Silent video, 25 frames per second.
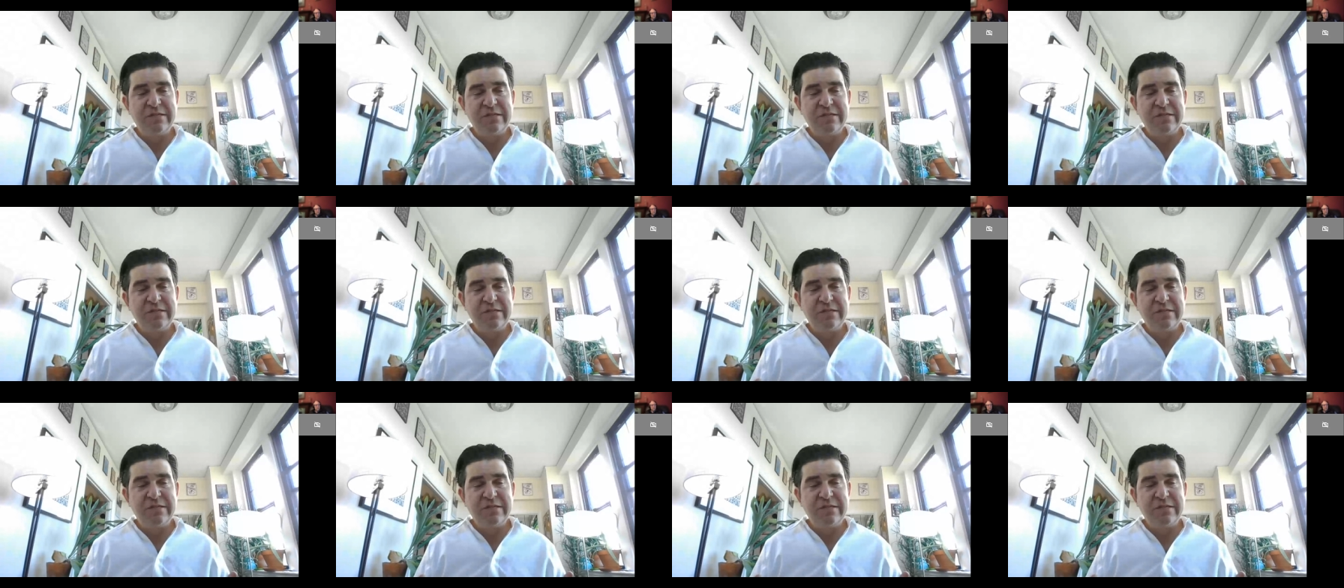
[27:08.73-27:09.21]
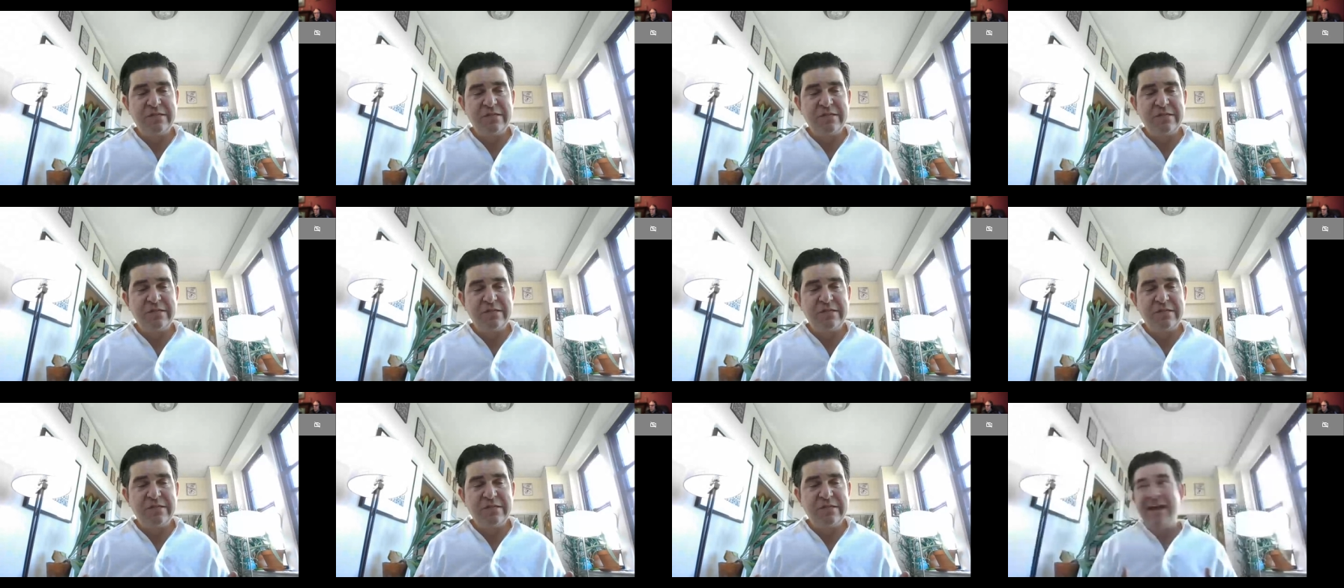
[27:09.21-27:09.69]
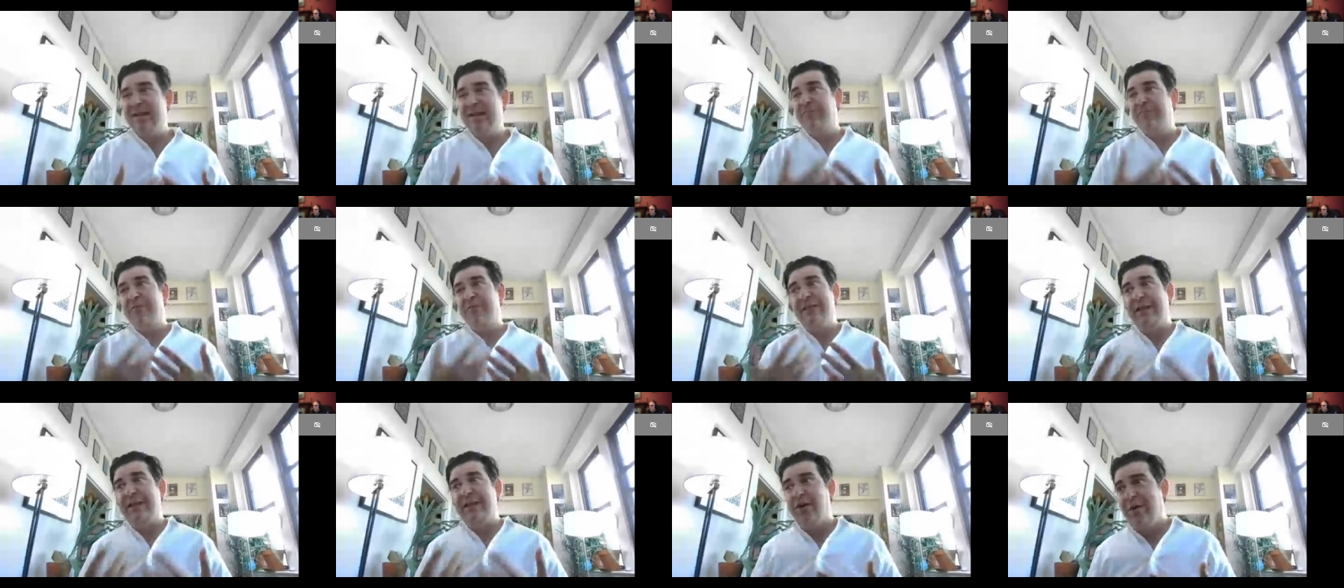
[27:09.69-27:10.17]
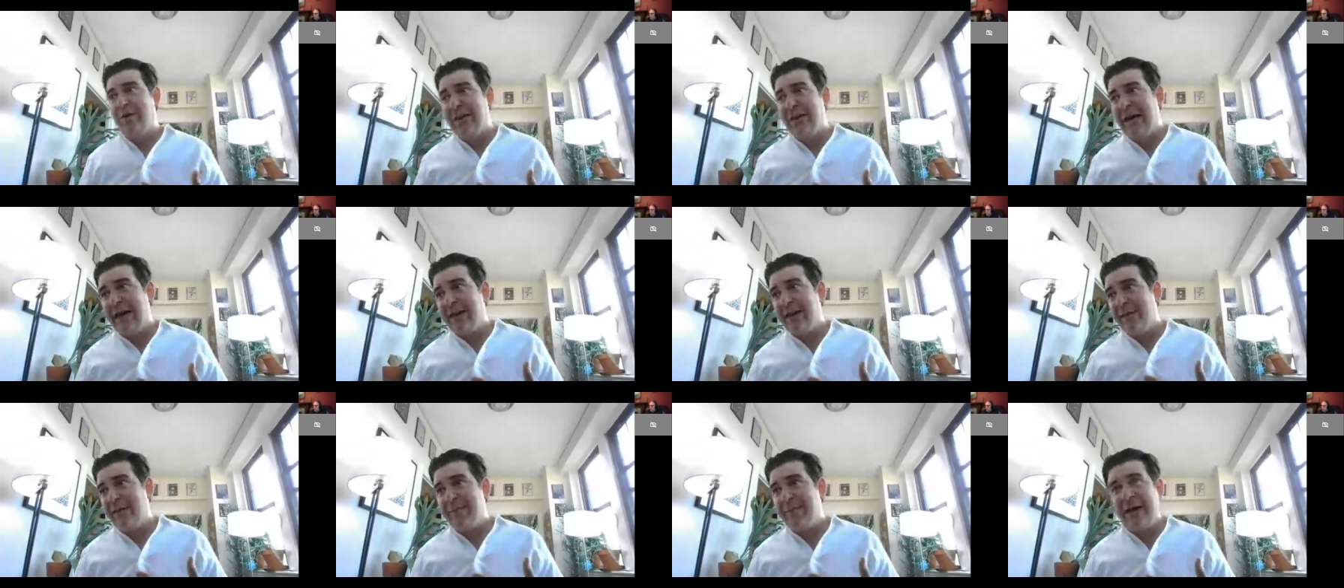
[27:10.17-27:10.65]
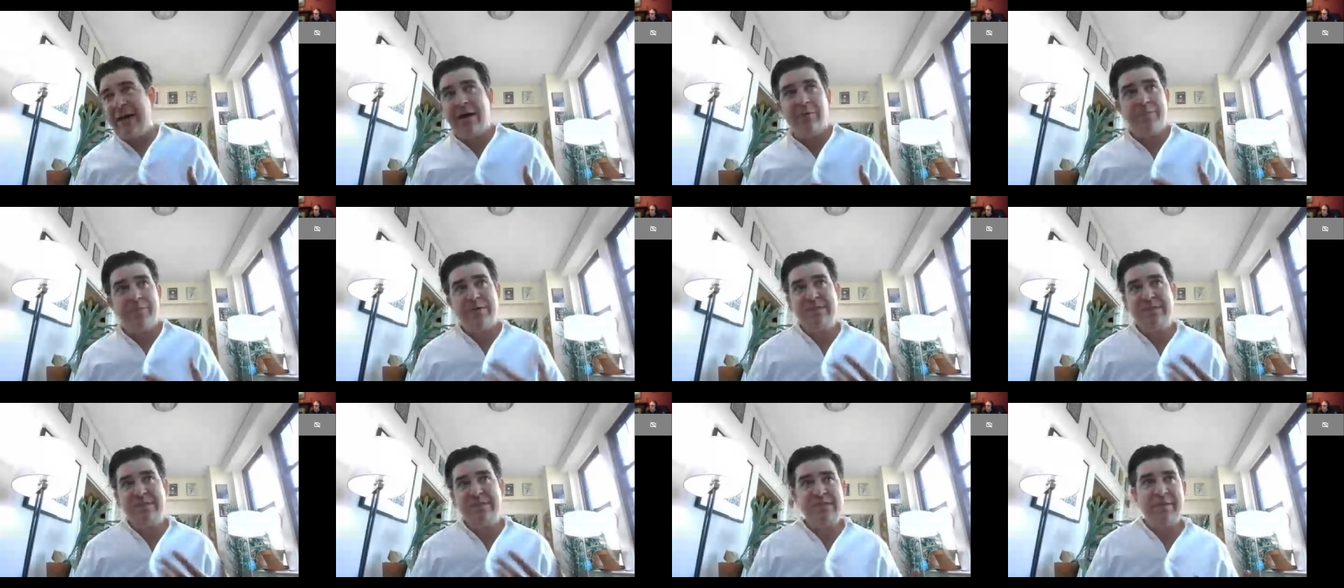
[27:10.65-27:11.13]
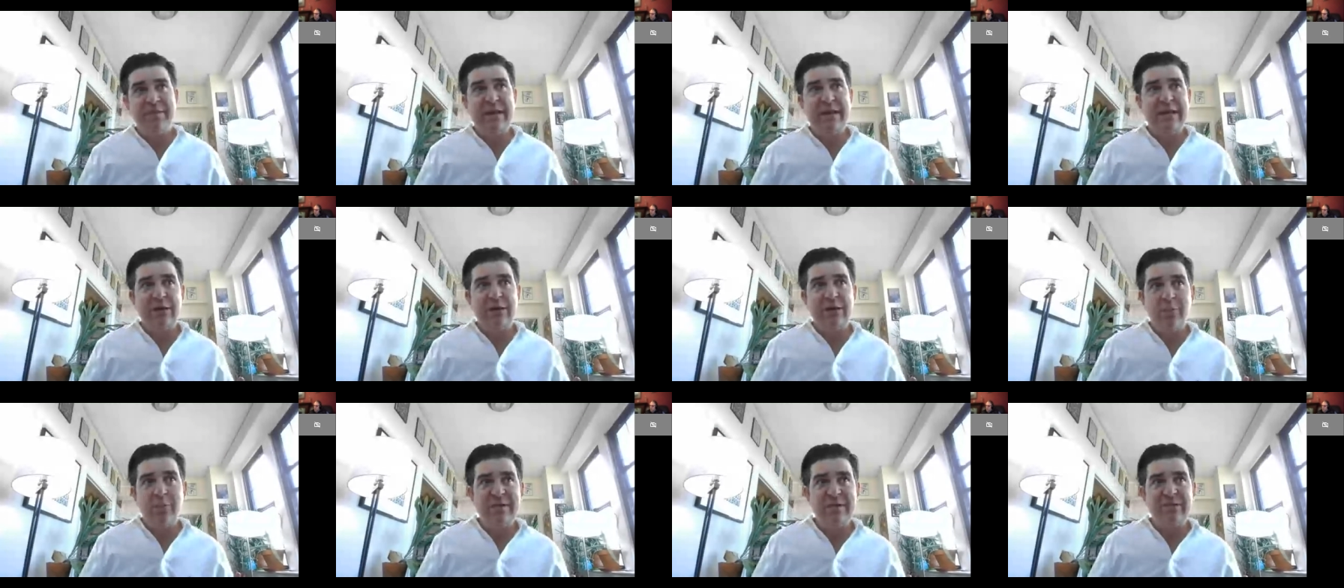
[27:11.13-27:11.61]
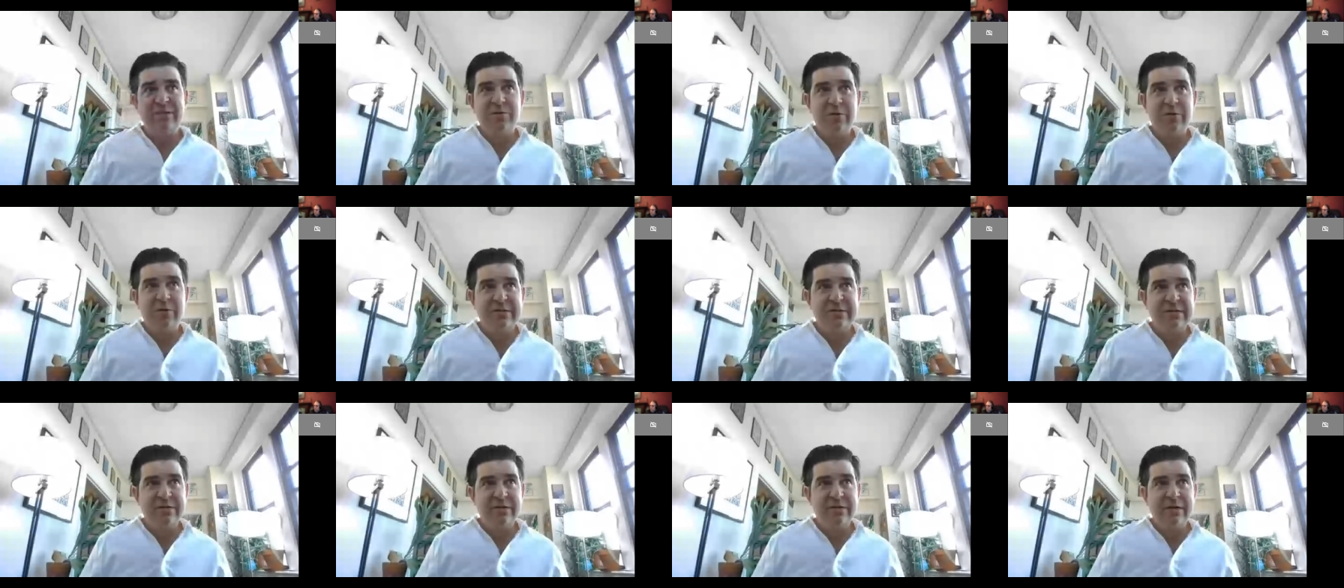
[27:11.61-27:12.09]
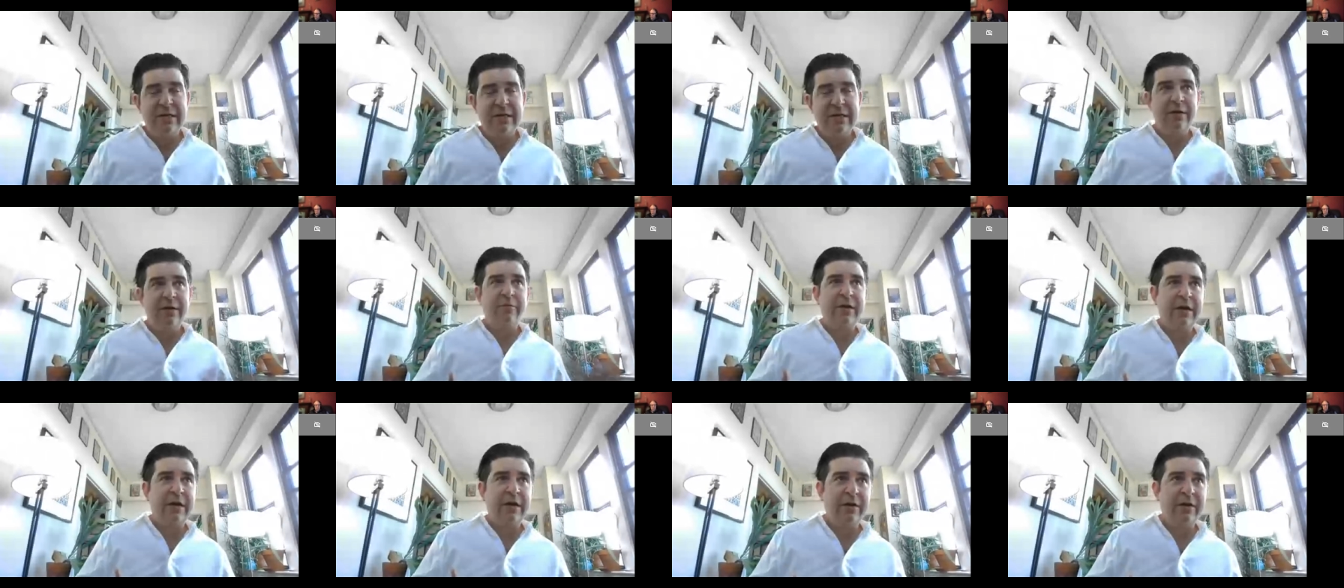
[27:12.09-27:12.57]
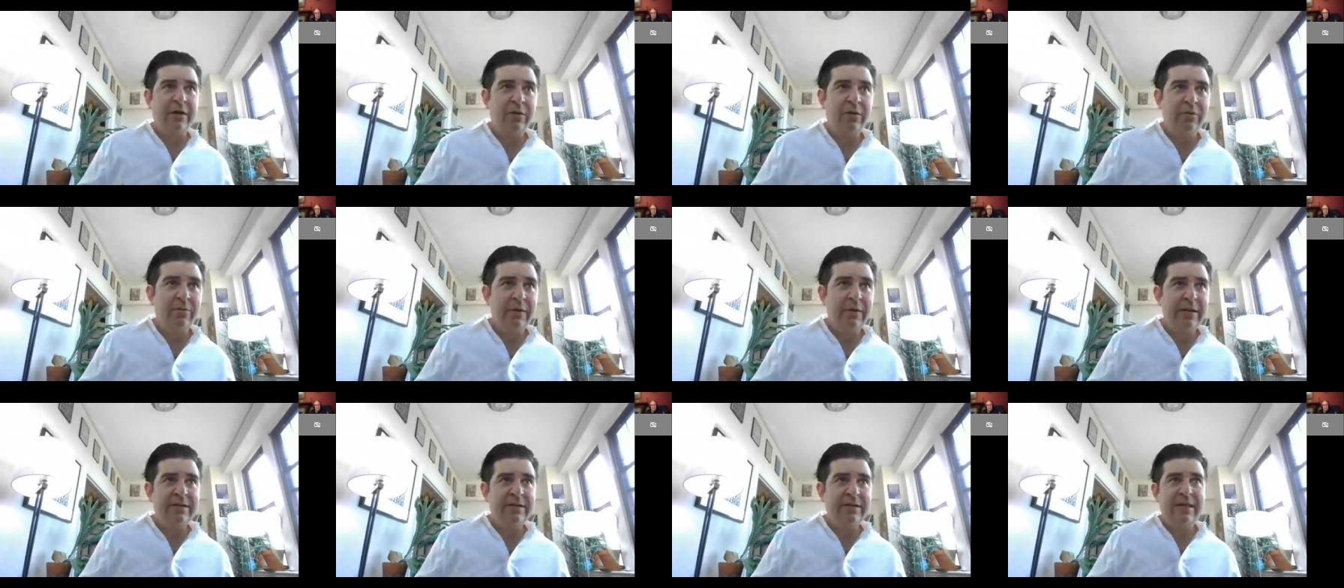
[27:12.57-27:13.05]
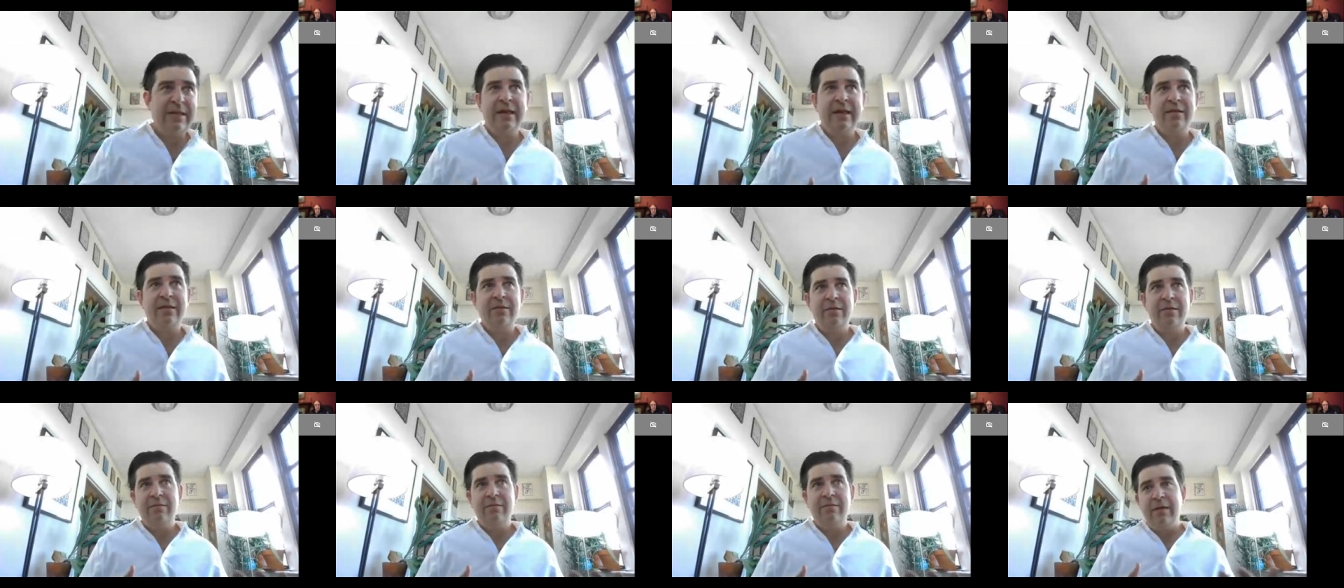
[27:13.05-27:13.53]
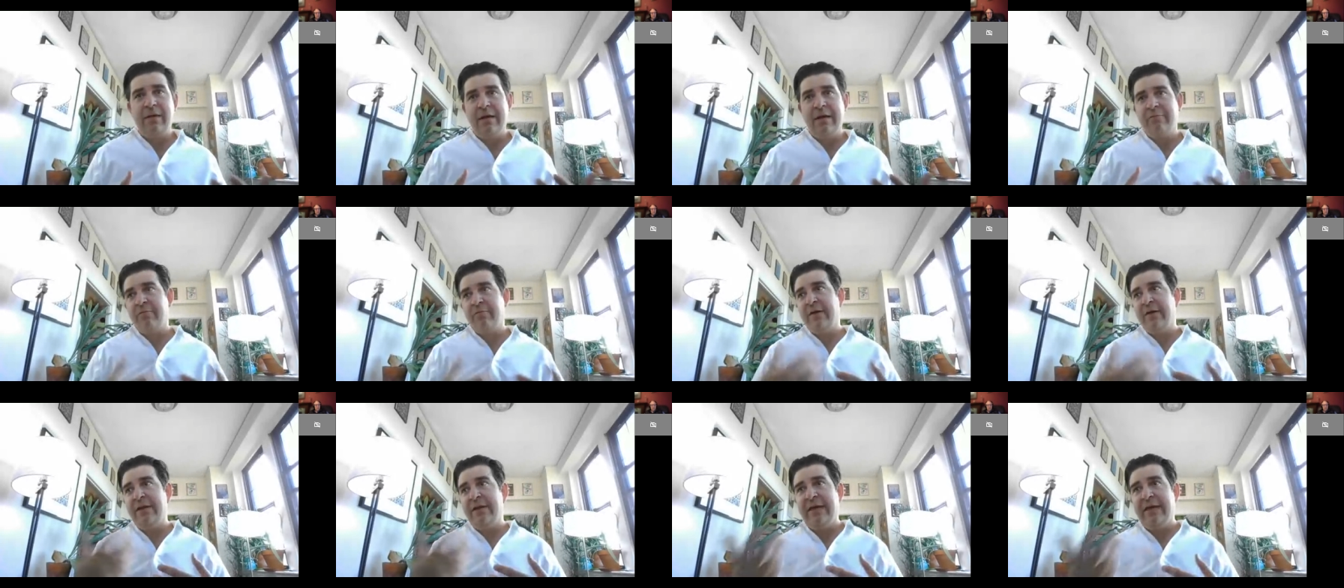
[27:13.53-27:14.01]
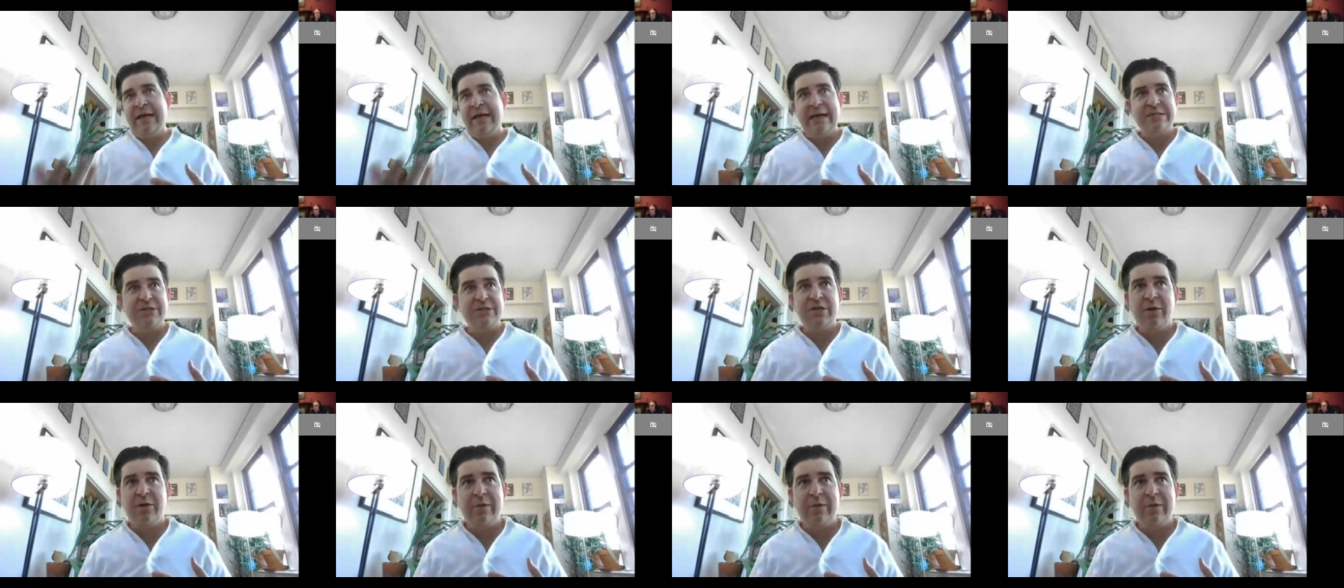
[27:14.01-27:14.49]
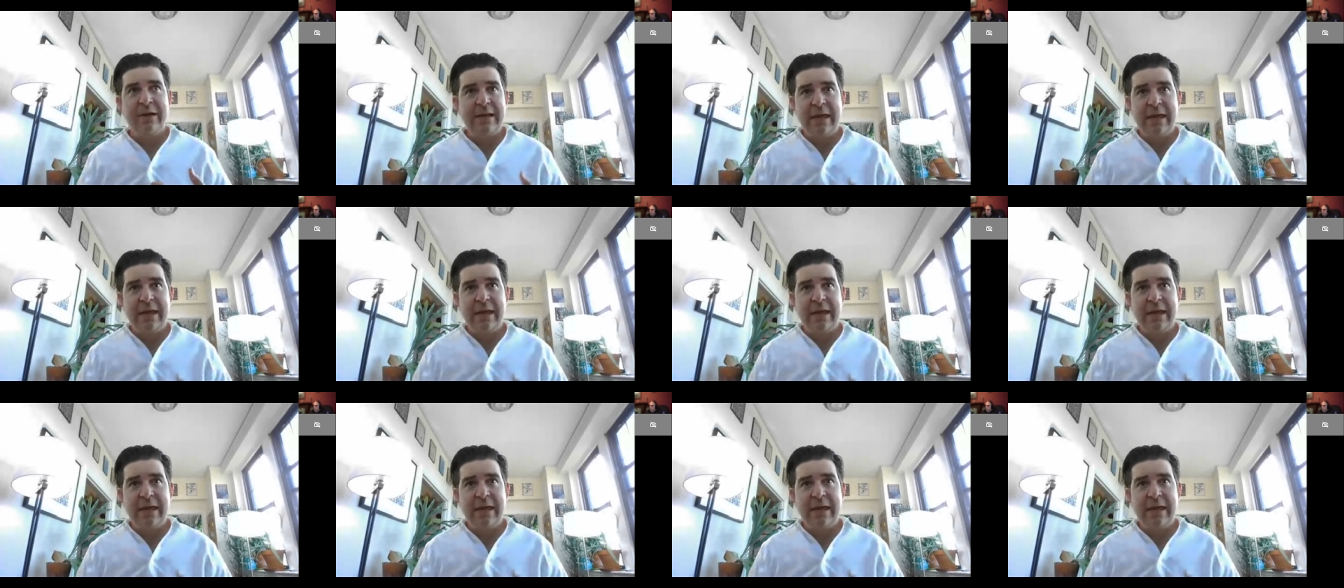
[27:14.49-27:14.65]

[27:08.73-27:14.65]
Um, I didn't really know a lot about participating in open source a year ago, and then I really got to know it,